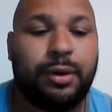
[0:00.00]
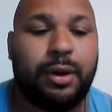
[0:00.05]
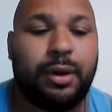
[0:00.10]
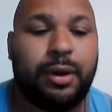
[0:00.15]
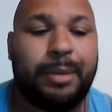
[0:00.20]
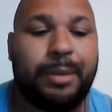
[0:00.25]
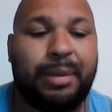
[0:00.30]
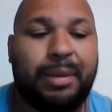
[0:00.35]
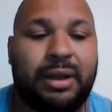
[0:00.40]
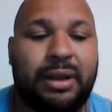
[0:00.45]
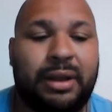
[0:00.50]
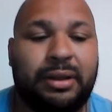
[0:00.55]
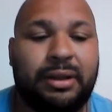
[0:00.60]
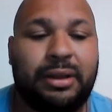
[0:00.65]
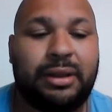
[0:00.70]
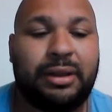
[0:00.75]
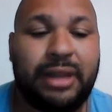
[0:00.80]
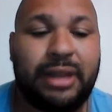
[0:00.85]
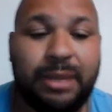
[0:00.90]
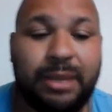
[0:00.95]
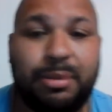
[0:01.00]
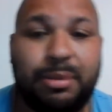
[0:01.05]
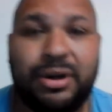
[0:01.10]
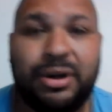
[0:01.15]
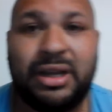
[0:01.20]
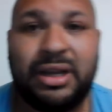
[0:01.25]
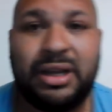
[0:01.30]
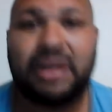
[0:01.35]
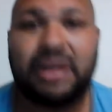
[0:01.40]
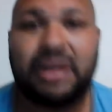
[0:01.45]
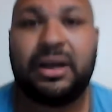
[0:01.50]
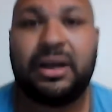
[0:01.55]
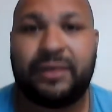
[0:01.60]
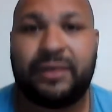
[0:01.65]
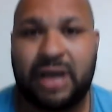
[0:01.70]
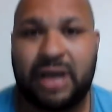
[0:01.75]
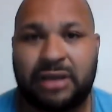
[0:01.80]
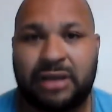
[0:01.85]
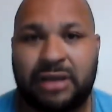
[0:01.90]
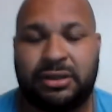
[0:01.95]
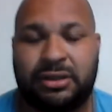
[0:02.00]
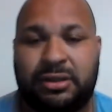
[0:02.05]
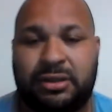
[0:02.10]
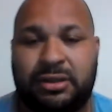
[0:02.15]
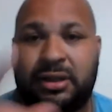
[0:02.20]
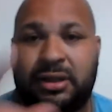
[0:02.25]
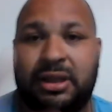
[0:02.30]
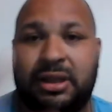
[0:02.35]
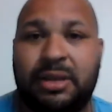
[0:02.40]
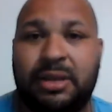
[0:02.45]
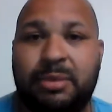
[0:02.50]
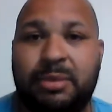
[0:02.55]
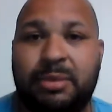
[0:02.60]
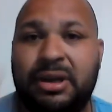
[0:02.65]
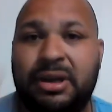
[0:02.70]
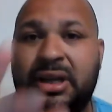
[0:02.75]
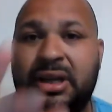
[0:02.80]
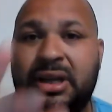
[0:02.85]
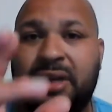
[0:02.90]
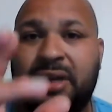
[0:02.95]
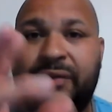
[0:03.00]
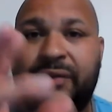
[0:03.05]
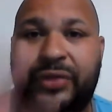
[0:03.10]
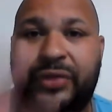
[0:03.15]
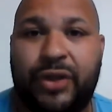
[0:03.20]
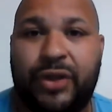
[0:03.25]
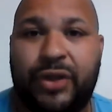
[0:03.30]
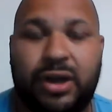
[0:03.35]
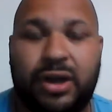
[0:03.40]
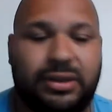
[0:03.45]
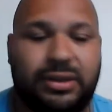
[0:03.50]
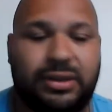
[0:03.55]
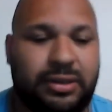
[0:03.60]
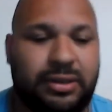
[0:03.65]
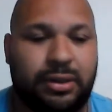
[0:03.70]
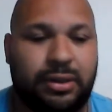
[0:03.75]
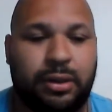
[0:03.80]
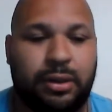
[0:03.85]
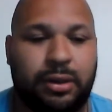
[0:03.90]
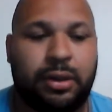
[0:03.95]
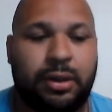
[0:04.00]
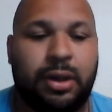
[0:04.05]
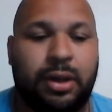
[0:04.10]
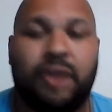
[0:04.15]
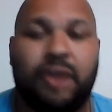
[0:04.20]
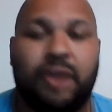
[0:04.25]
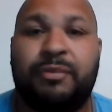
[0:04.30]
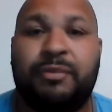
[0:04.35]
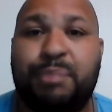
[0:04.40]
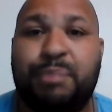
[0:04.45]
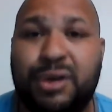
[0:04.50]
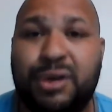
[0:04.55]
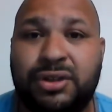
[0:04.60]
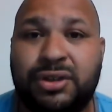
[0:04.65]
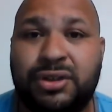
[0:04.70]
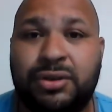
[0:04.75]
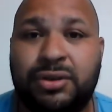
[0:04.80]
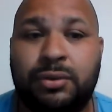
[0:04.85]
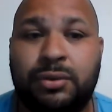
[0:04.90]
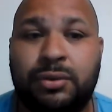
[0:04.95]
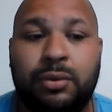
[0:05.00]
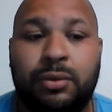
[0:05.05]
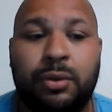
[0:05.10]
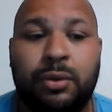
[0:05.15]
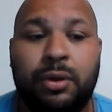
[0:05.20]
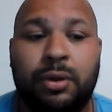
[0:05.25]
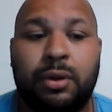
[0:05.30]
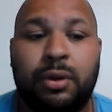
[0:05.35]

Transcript: upon the liberty of conscience, the liberty of thought, of personal